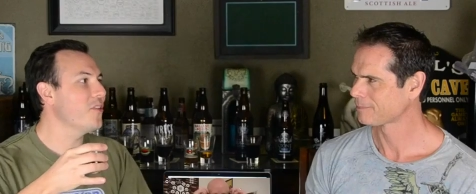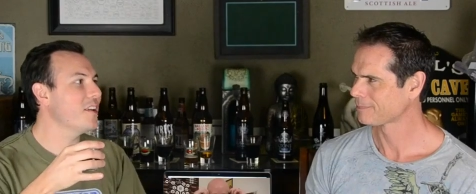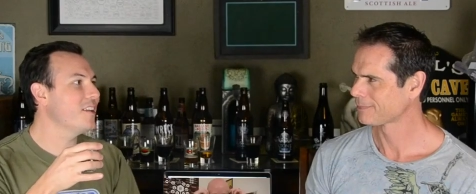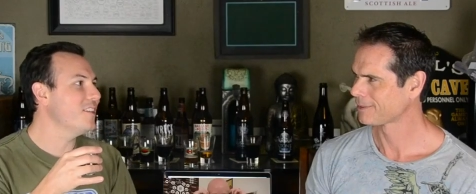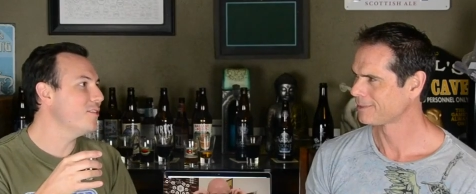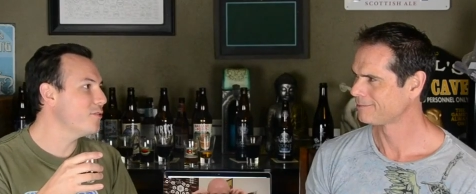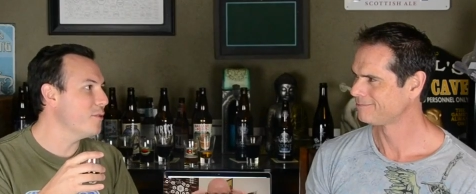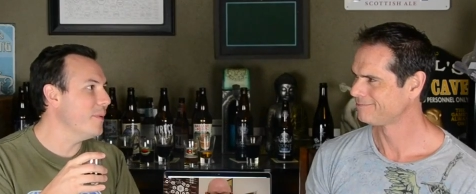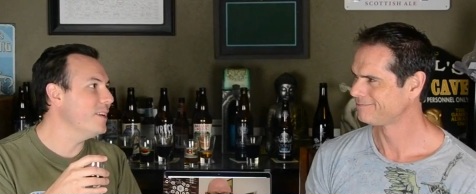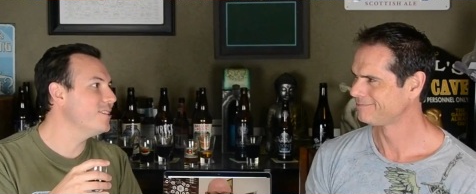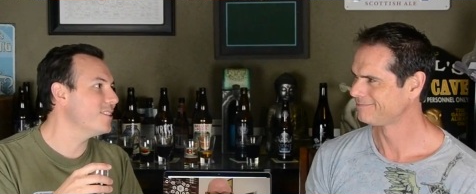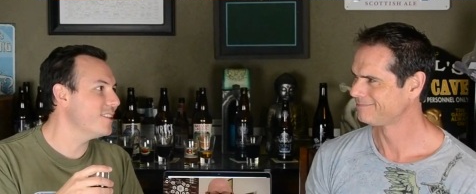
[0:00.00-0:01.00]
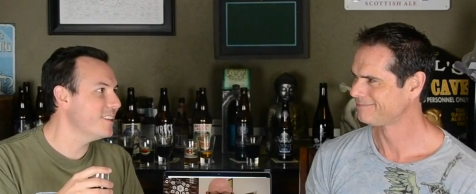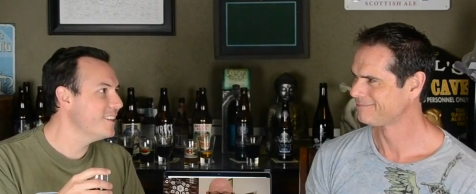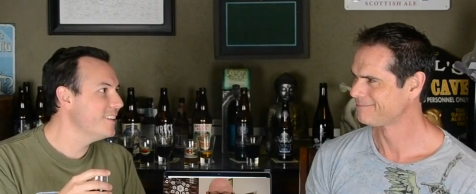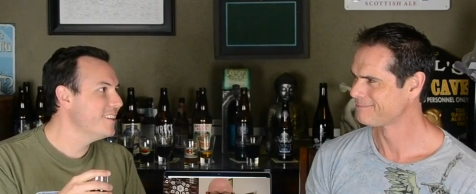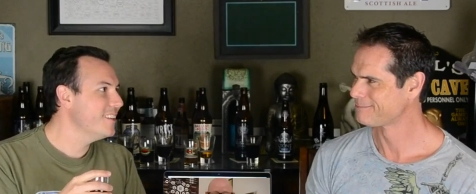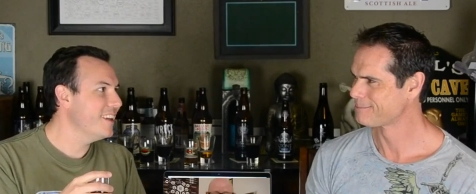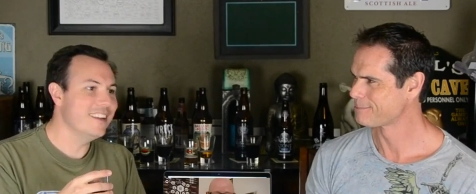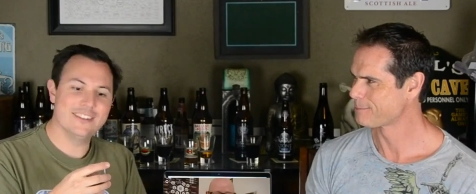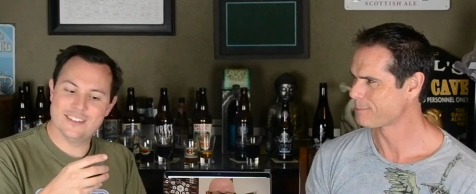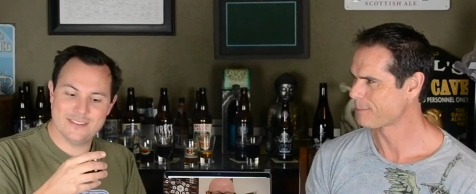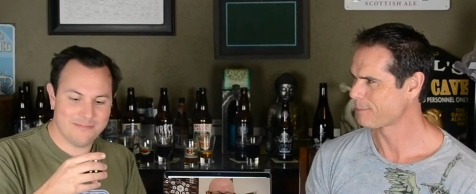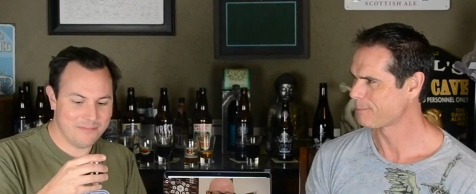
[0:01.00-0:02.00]
Speaker 1: thing into the fermenter and
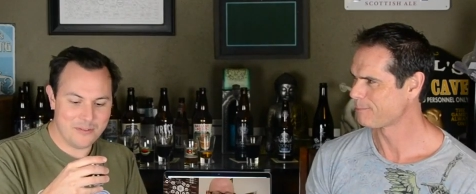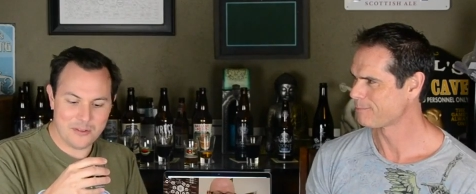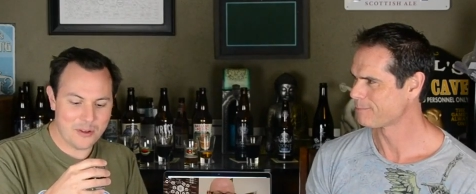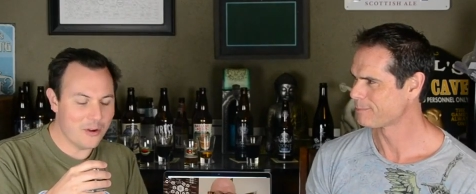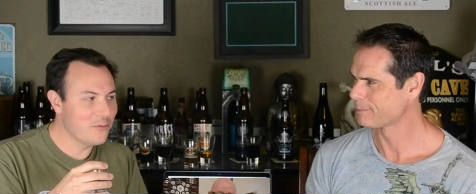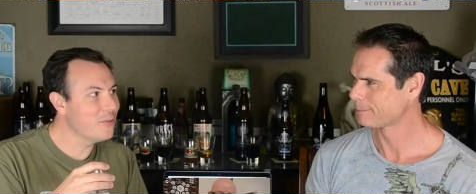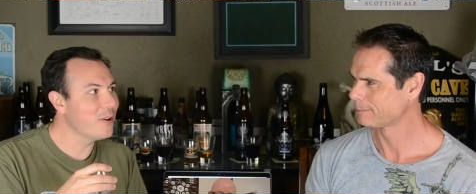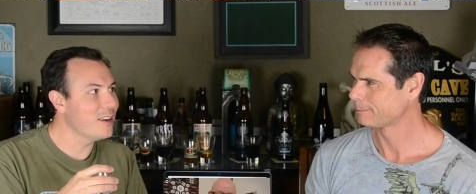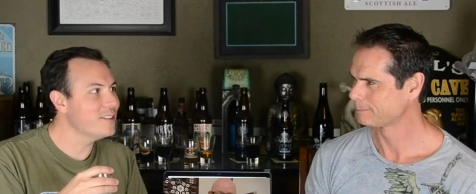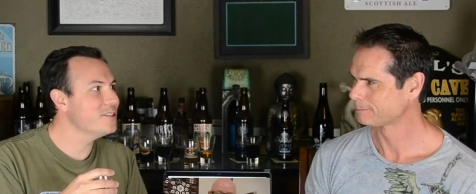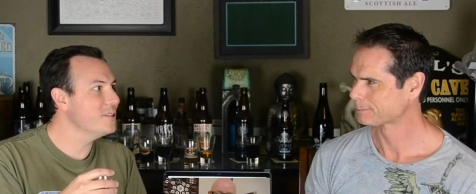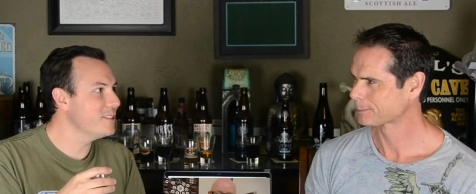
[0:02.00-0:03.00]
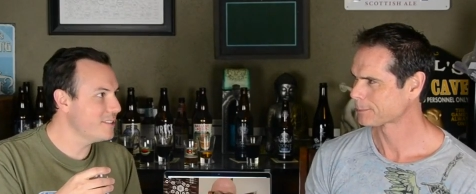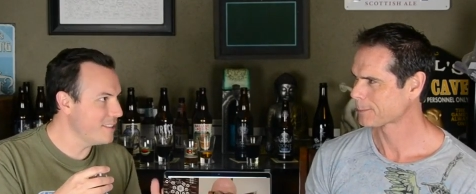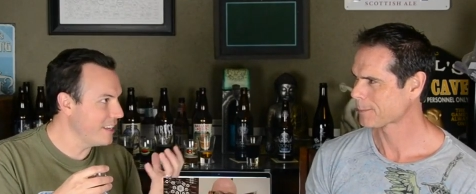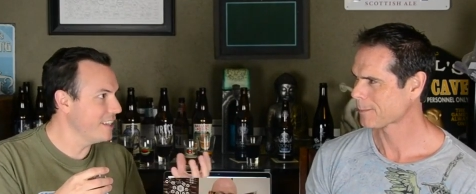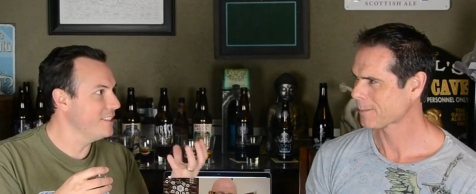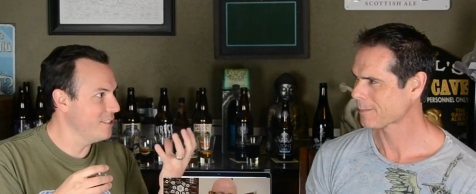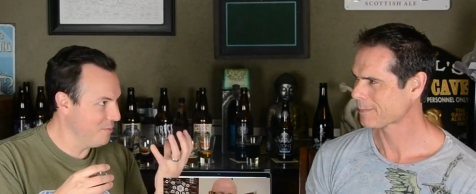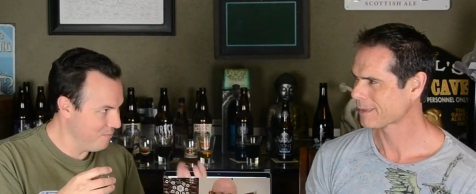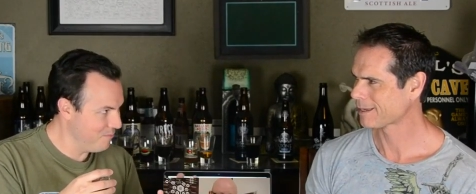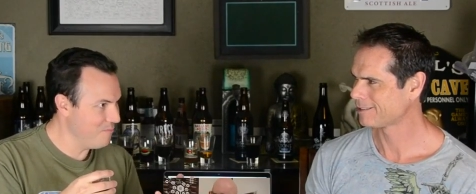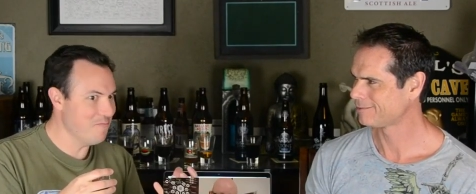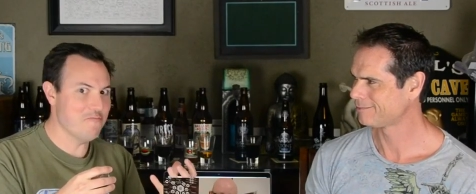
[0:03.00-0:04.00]
just go for it. So it's like it's
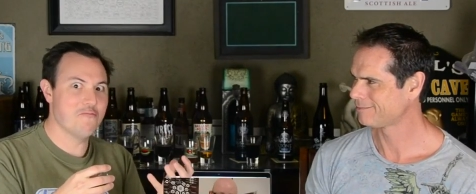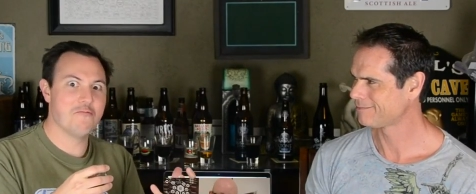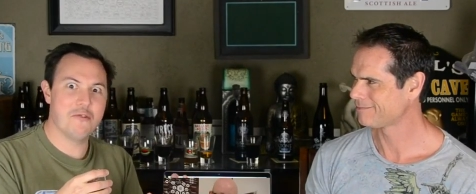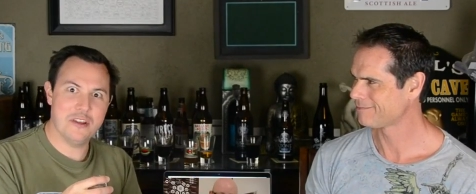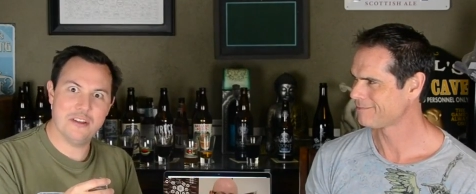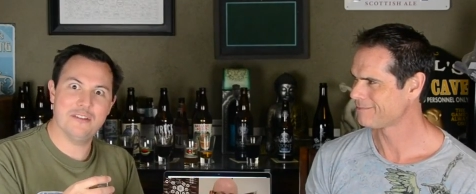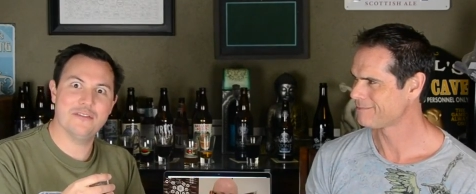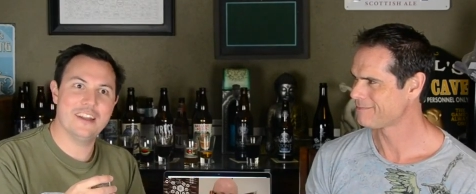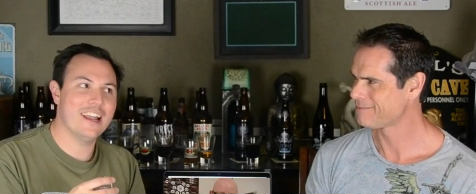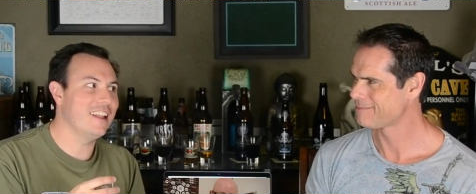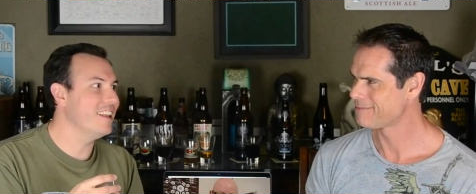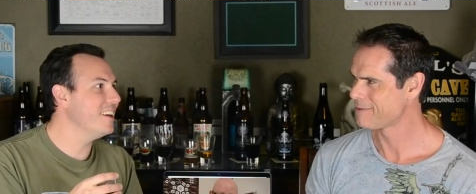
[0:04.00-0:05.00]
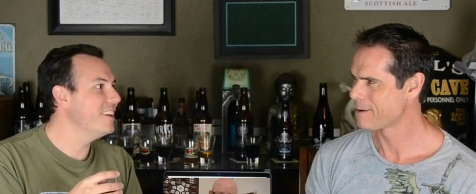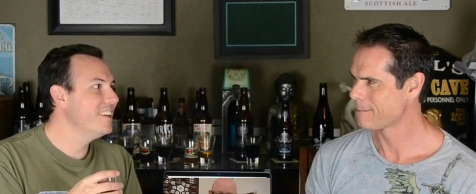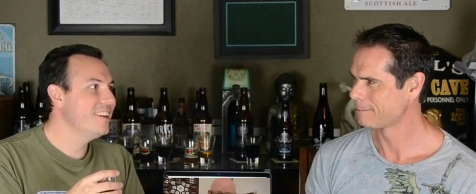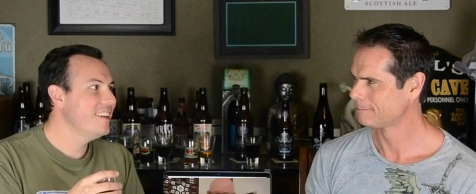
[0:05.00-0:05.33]
real vanilla.